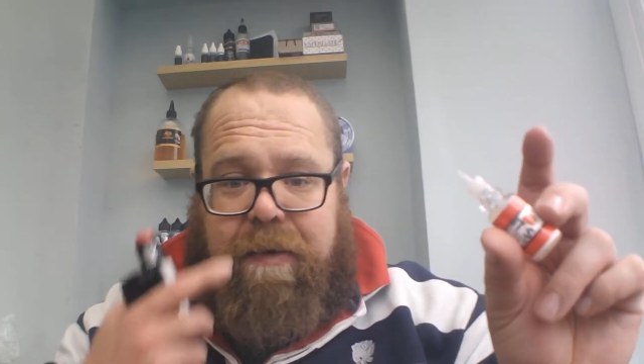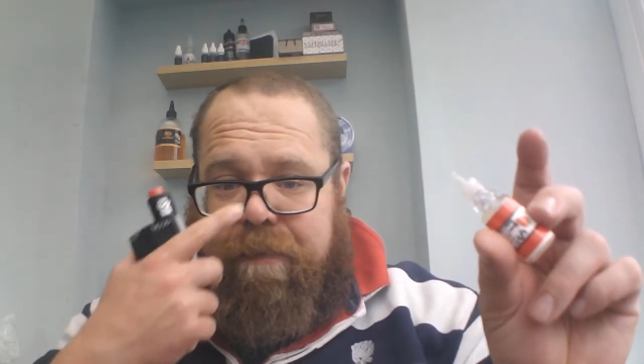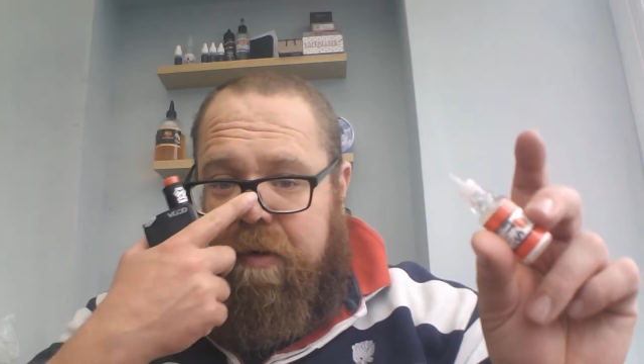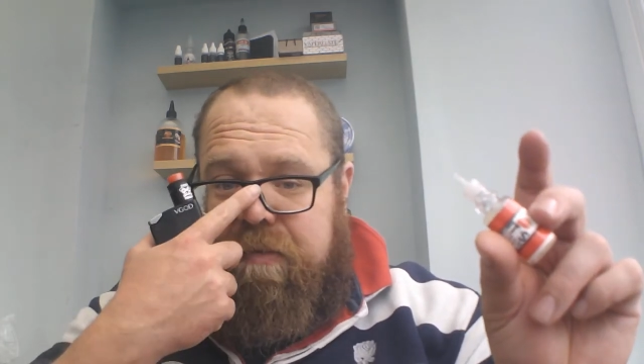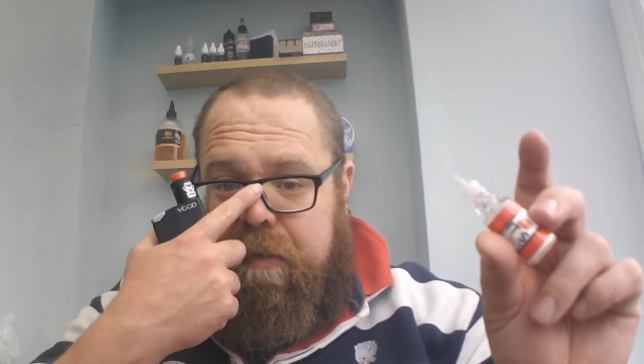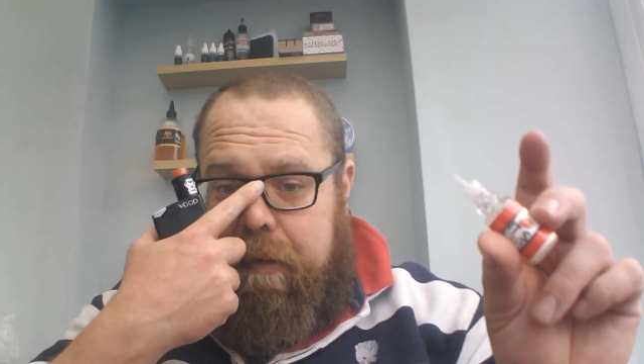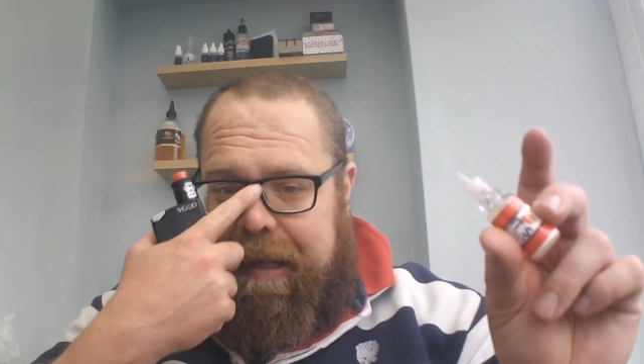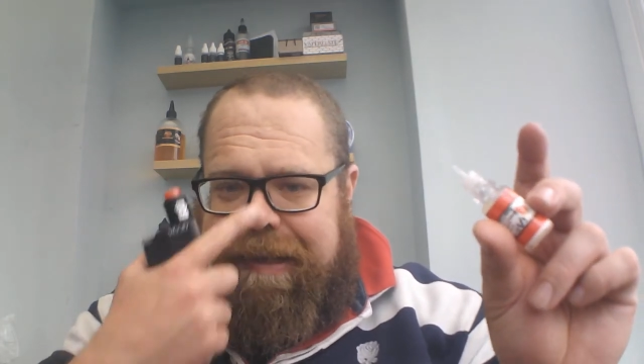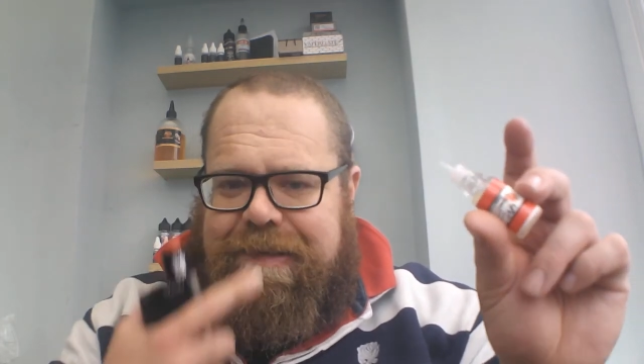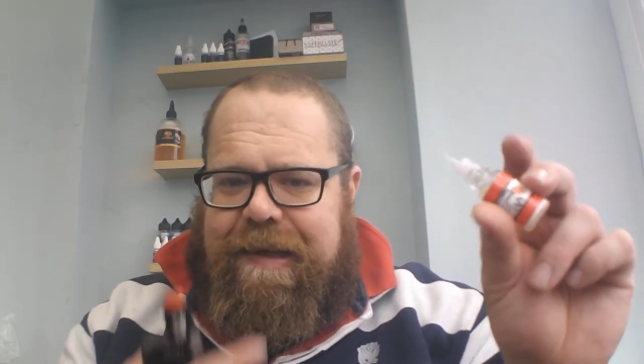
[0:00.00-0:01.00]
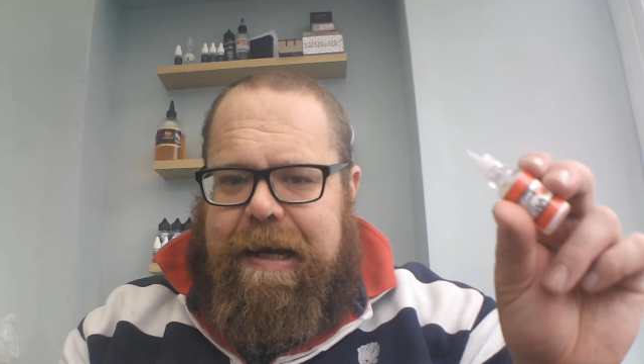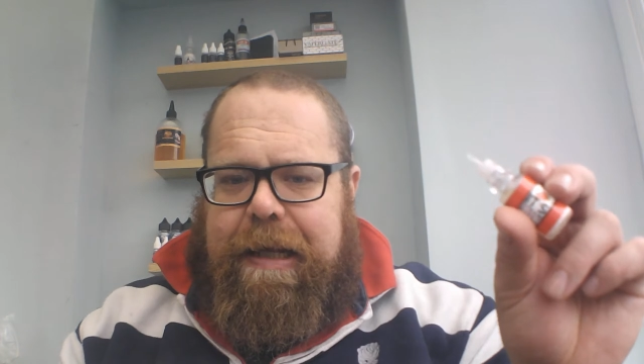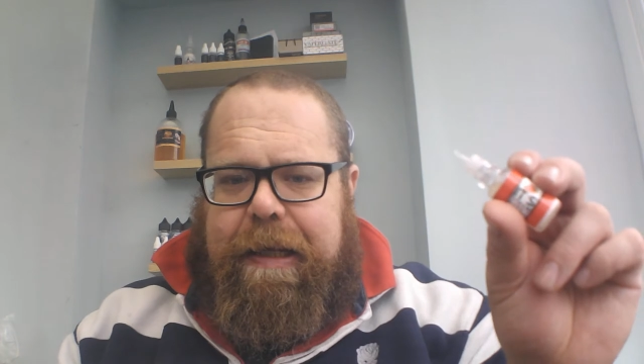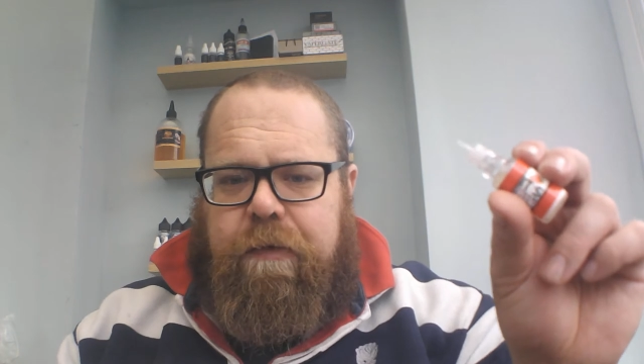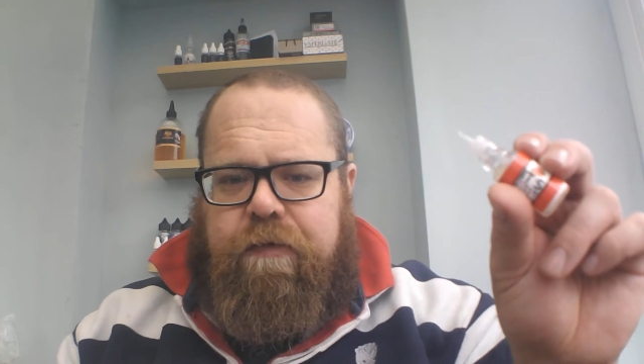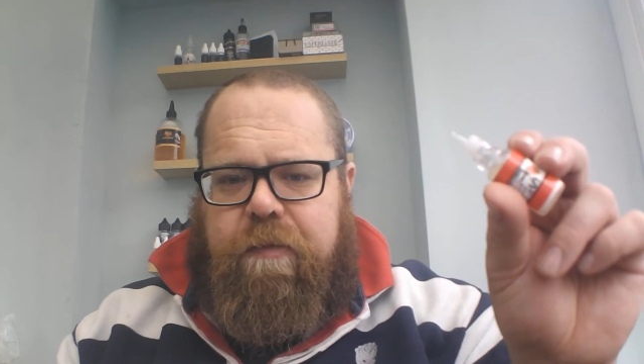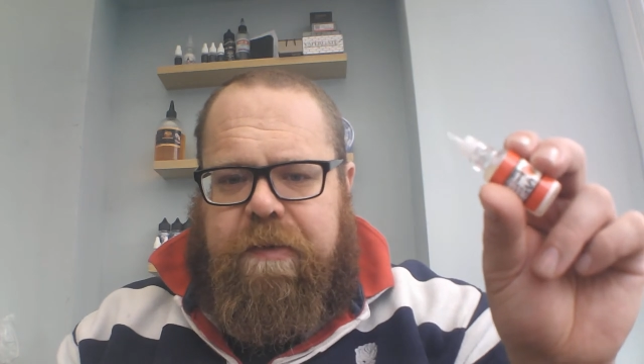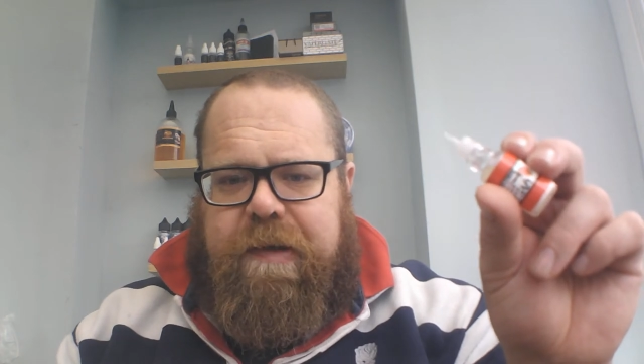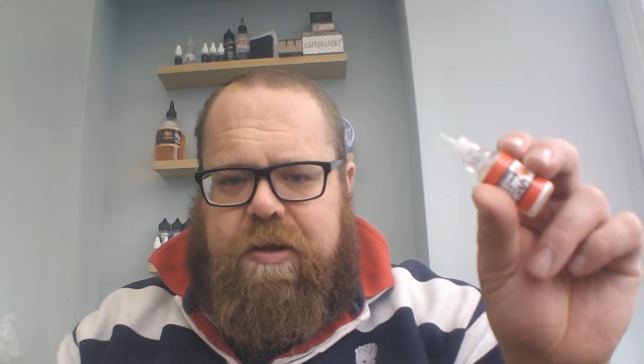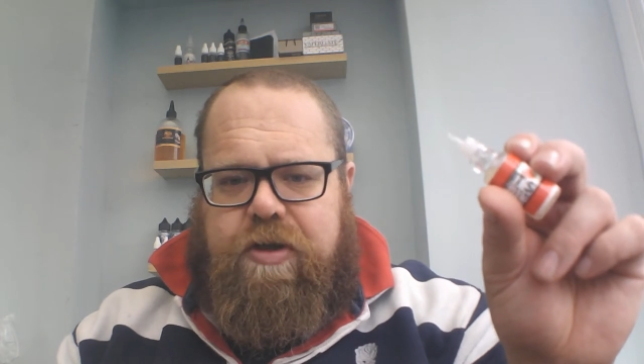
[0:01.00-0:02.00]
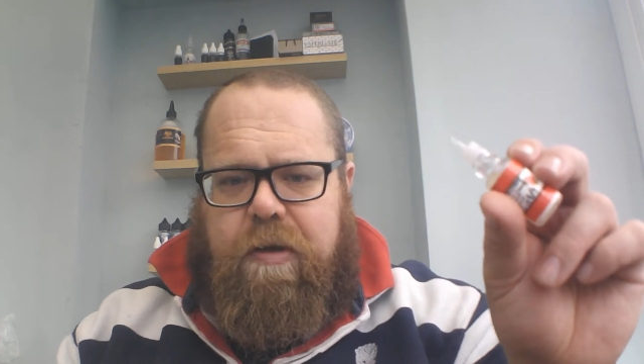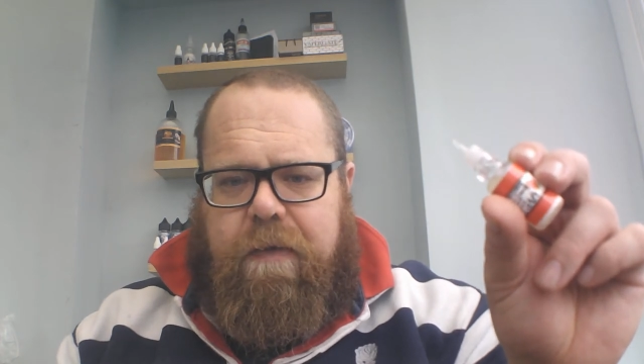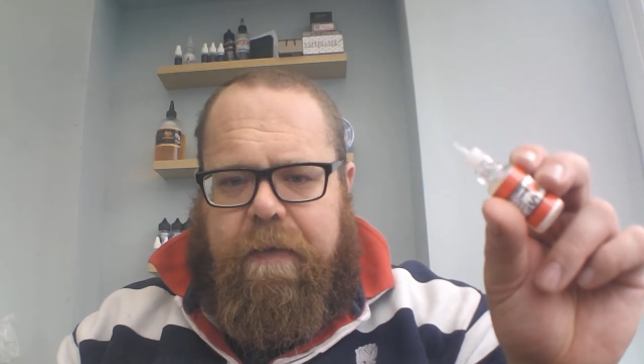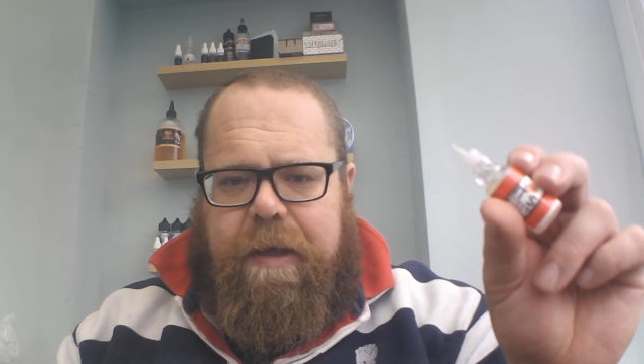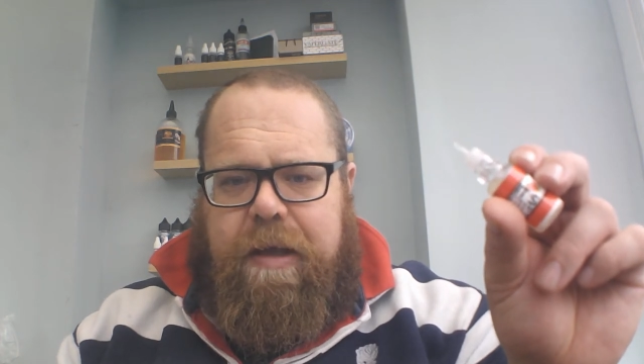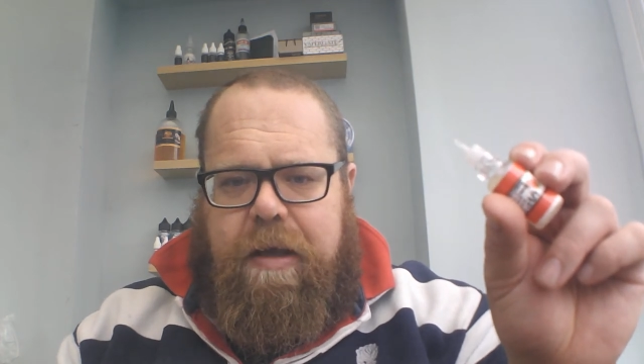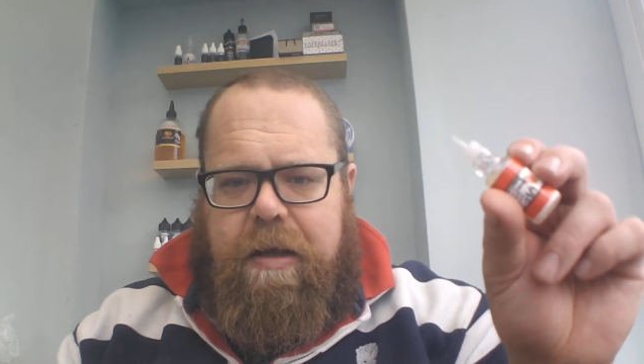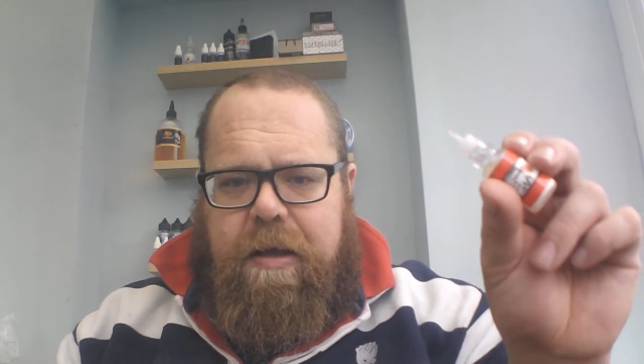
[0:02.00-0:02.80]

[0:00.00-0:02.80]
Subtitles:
I'm not entirely 100% sure on that.